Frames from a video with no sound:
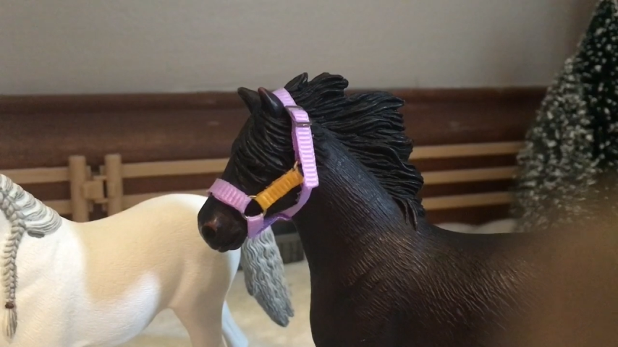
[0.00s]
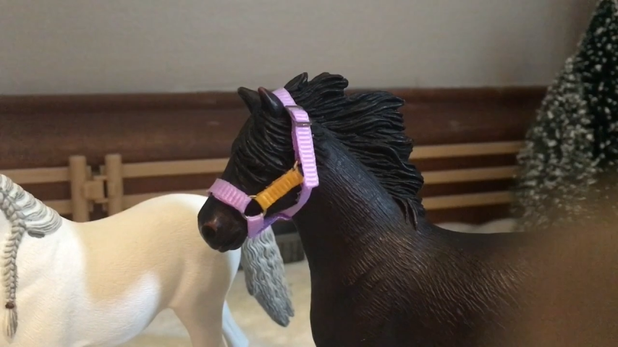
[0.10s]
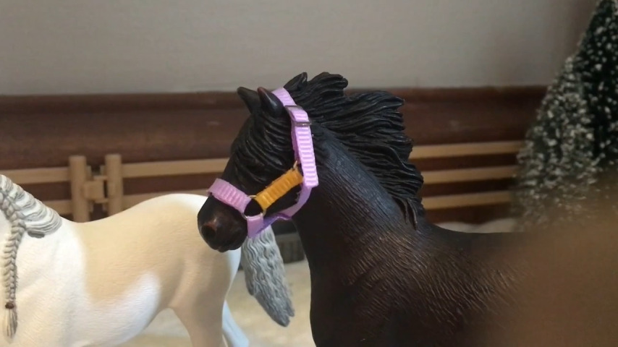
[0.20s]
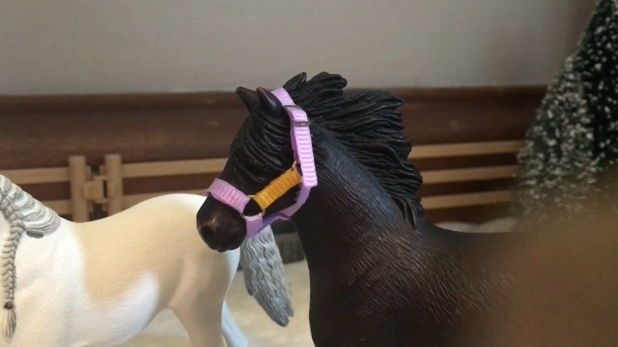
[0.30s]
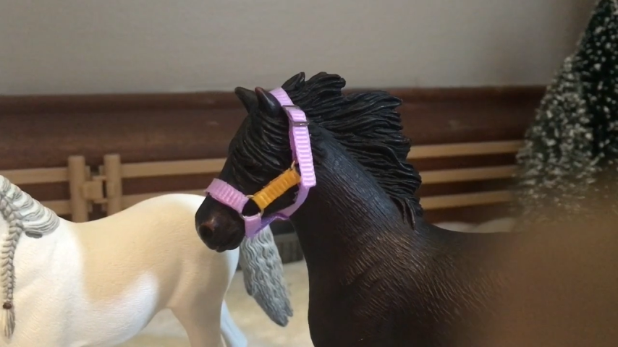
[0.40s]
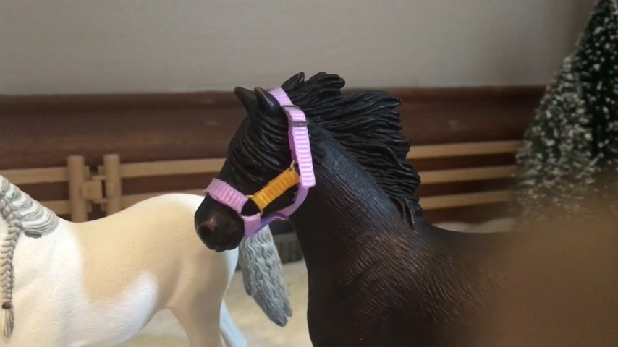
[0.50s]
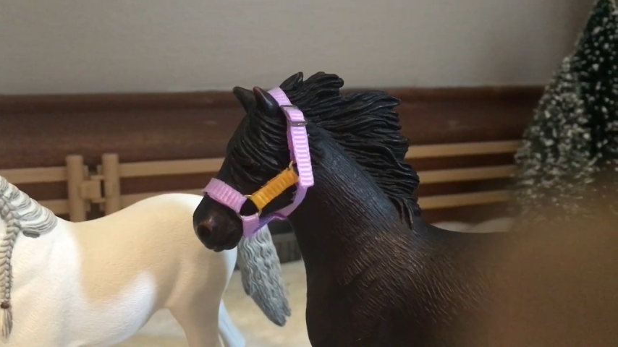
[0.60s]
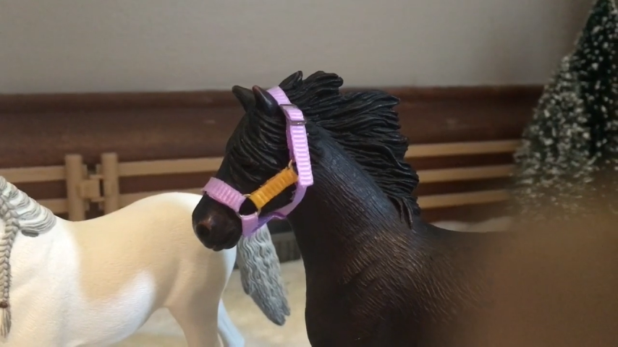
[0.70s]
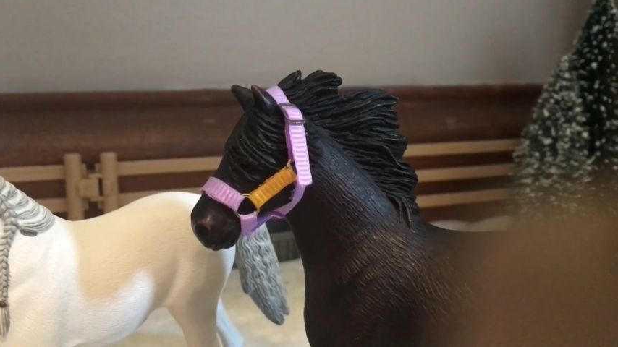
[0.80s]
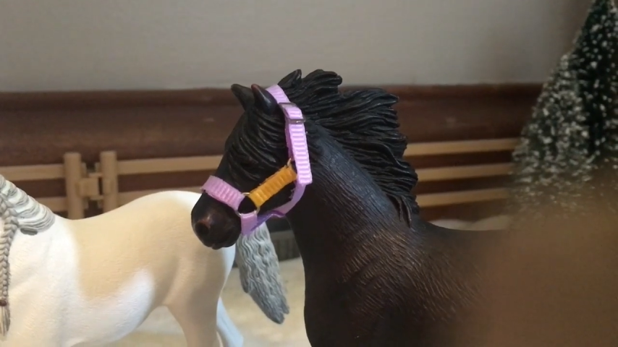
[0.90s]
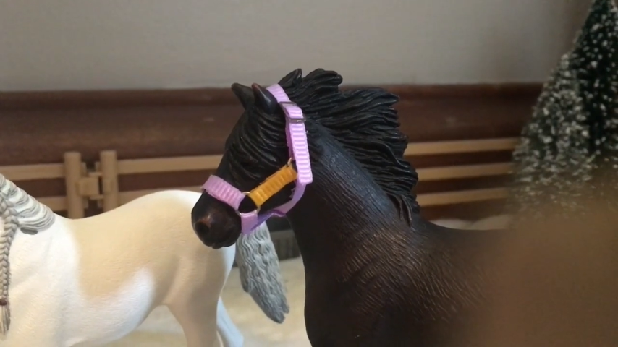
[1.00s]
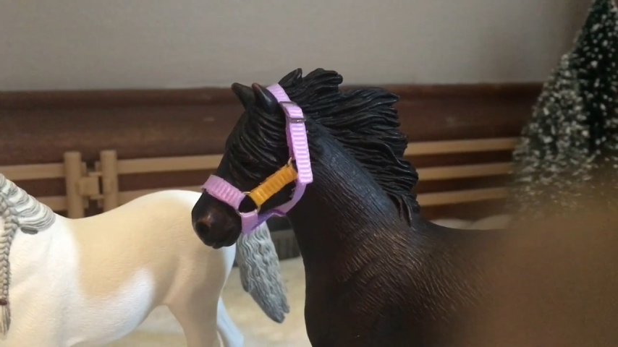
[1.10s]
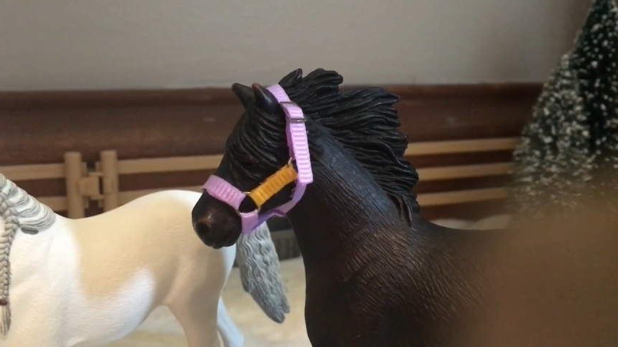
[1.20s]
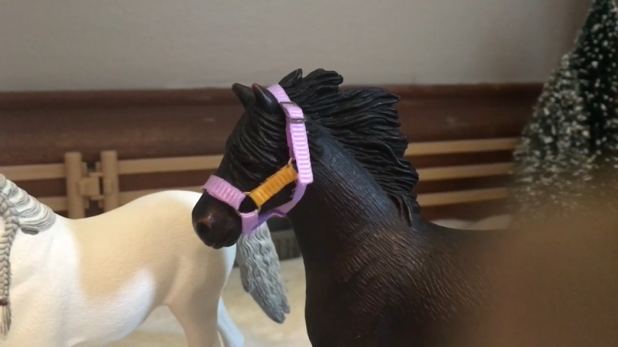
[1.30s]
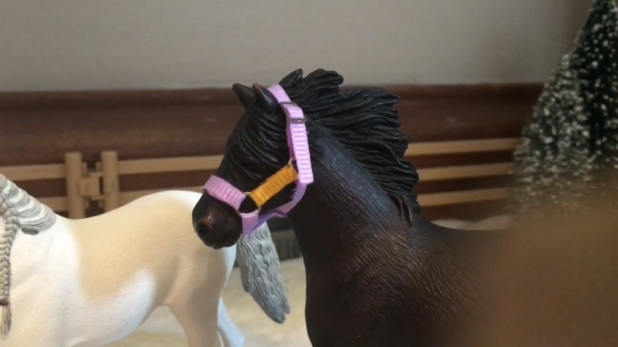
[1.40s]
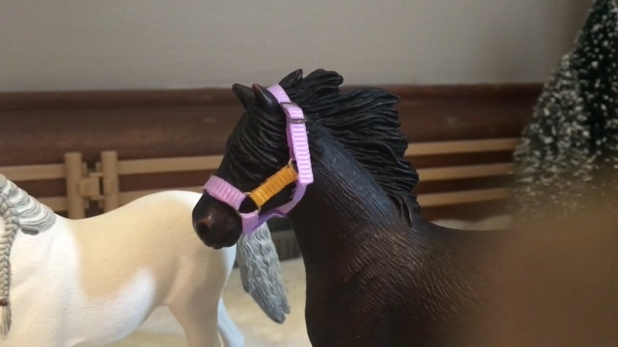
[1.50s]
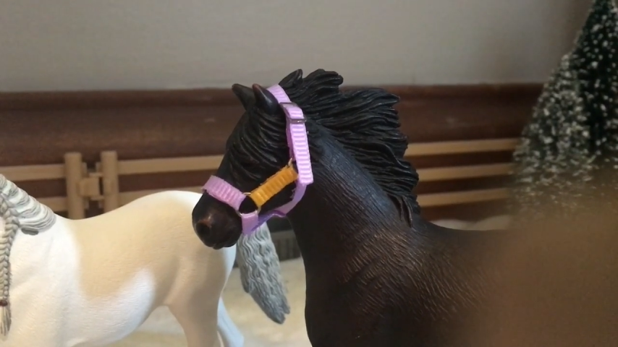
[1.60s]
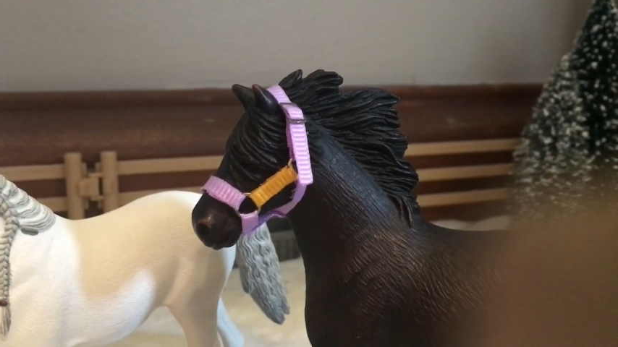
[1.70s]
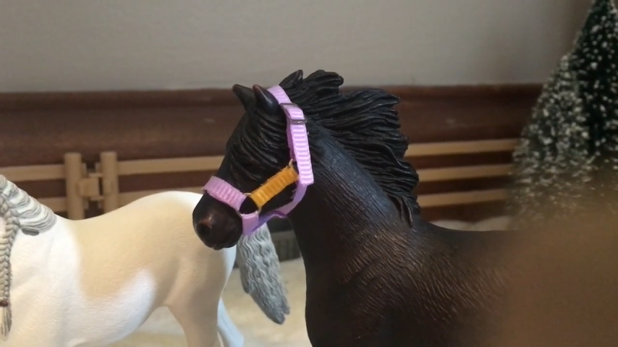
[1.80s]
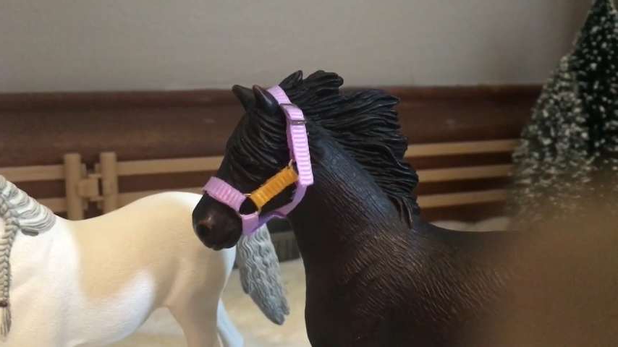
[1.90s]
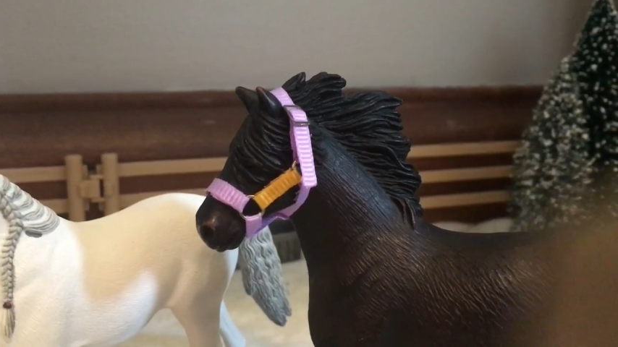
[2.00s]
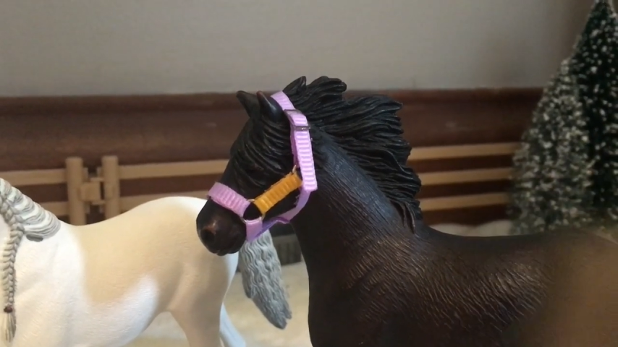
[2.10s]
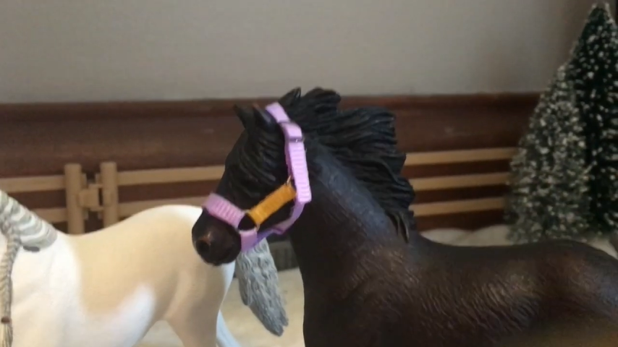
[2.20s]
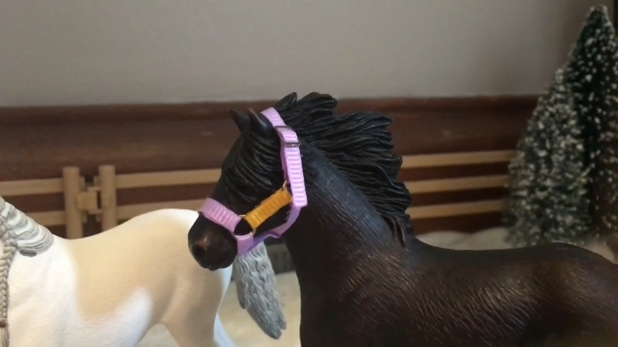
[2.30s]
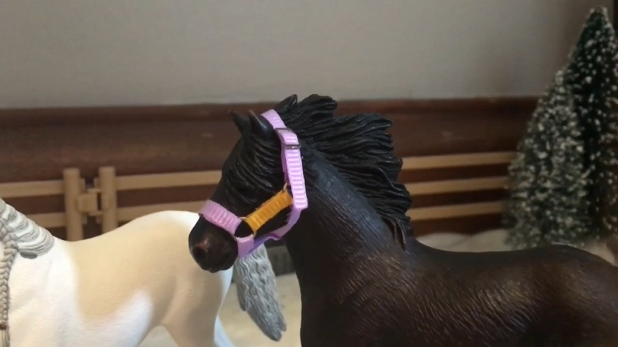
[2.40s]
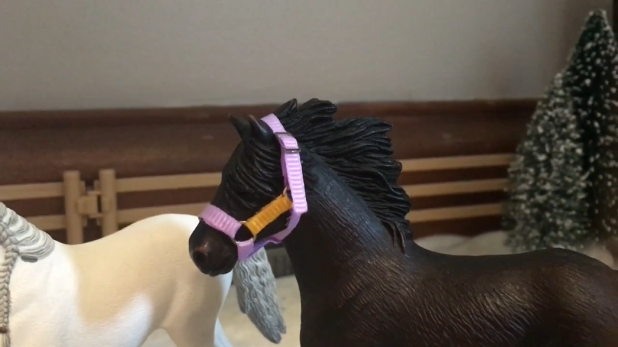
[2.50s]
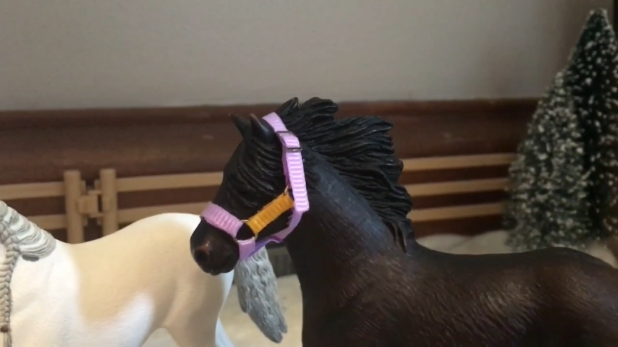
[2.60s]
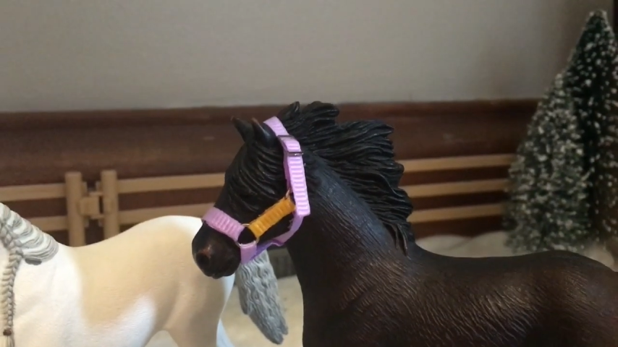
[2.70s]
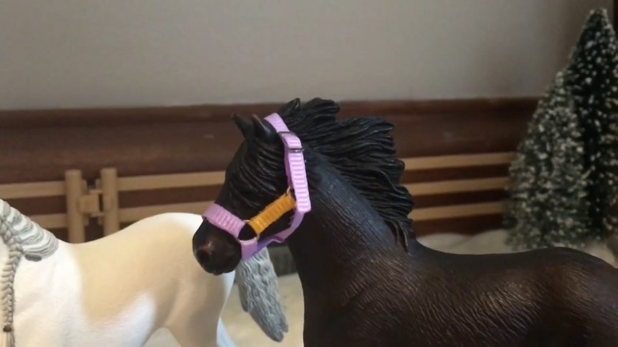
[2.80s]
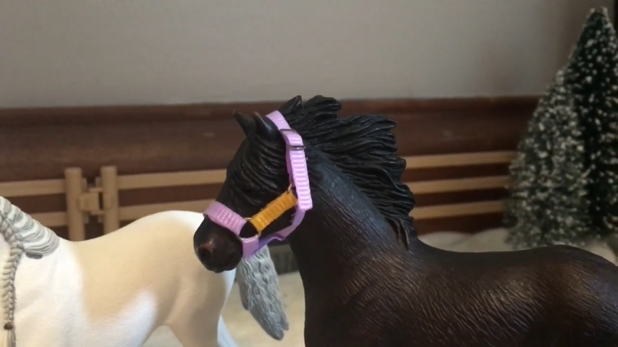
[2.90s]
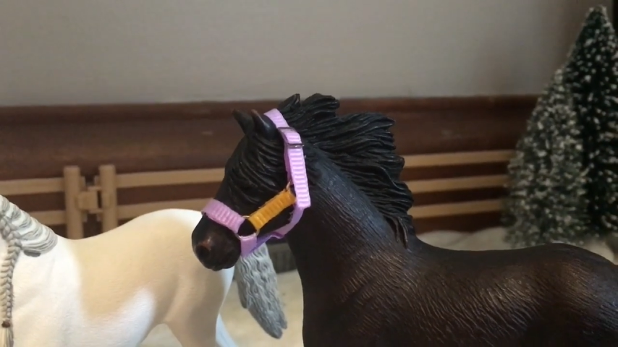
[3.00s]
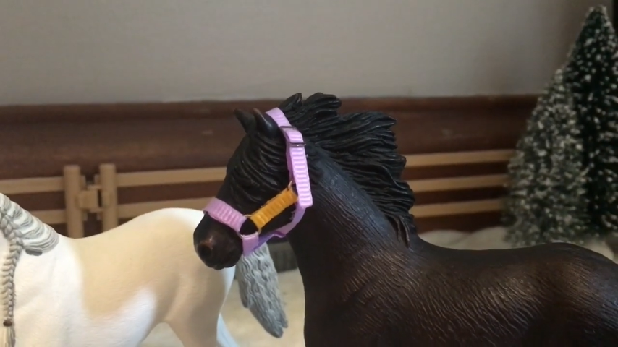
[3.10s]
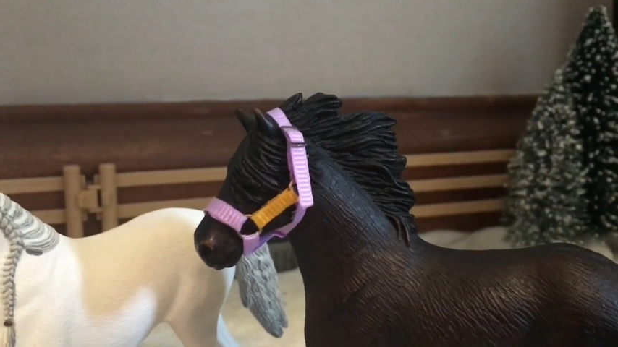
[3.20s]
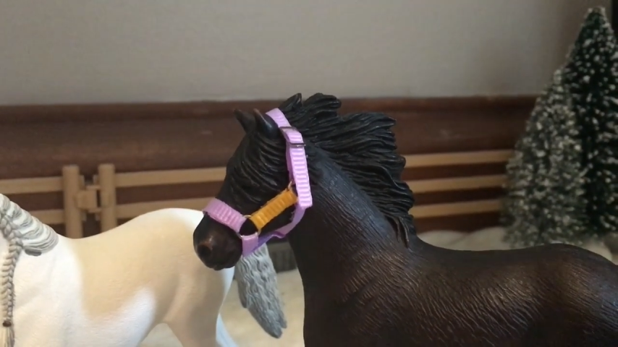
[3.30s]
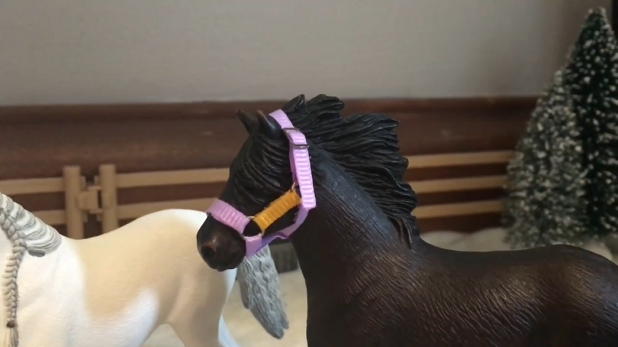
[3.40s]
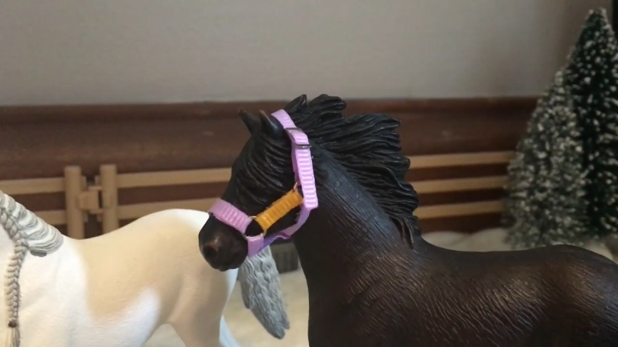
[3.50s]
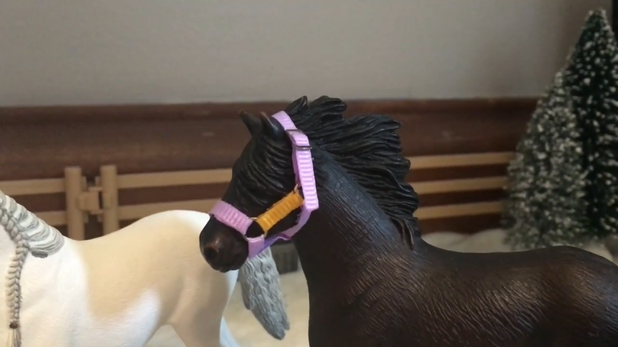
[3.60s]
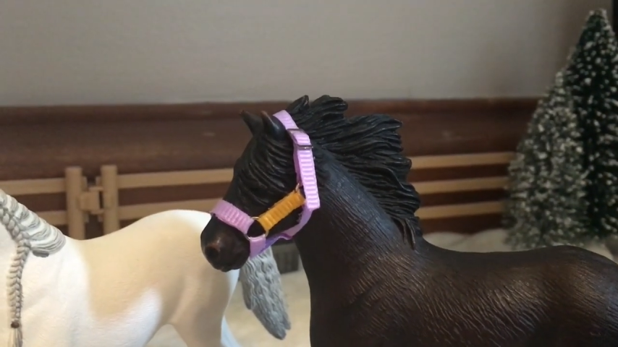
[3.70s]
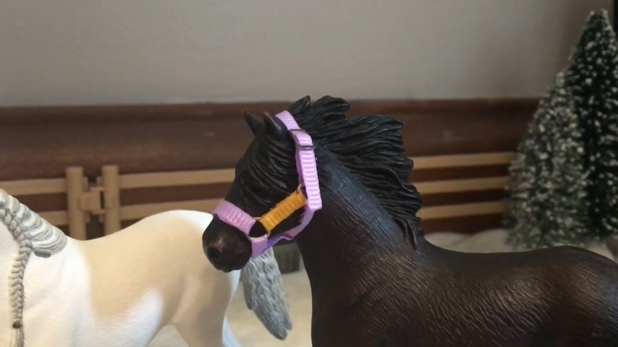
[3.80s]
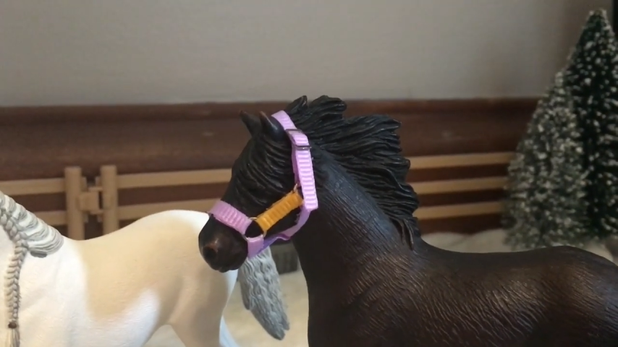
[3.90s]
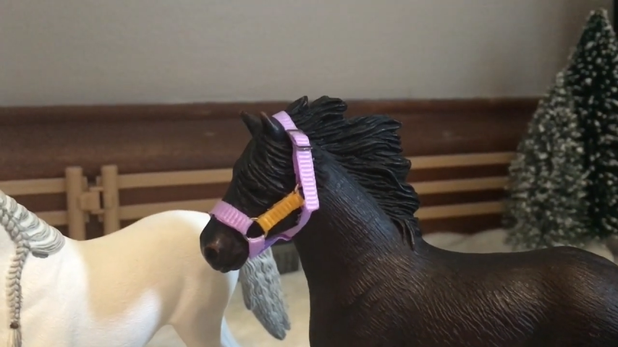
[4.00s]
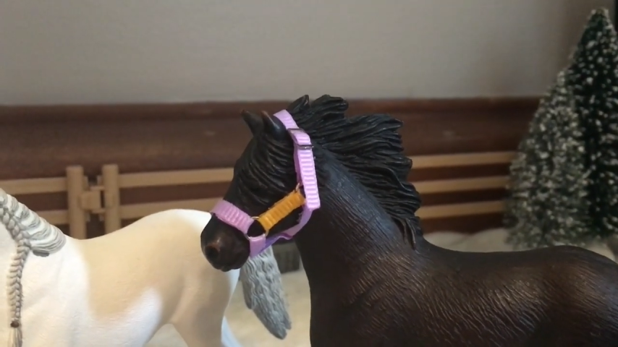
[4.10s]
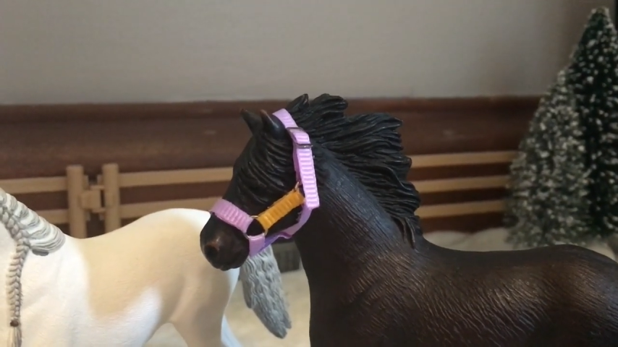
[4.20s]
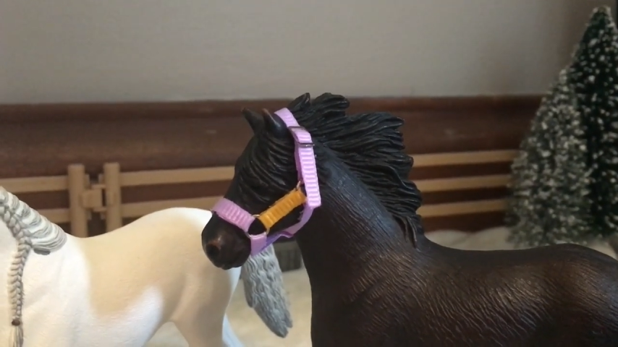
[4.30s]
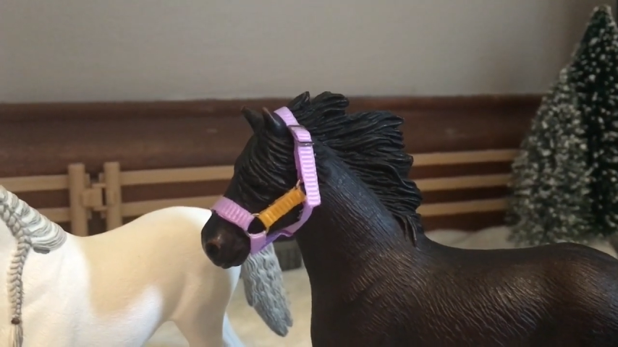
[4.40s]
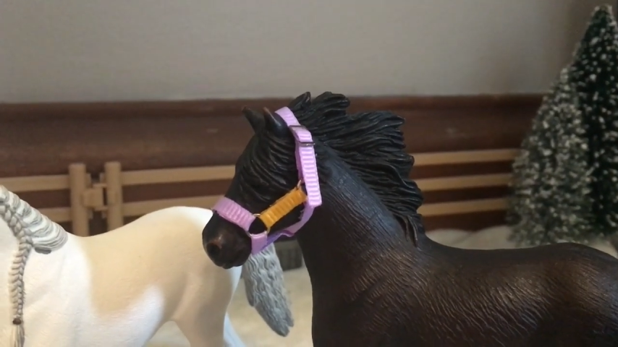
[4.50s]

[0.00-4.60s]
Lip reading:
No face is visible, so there are no lips to read.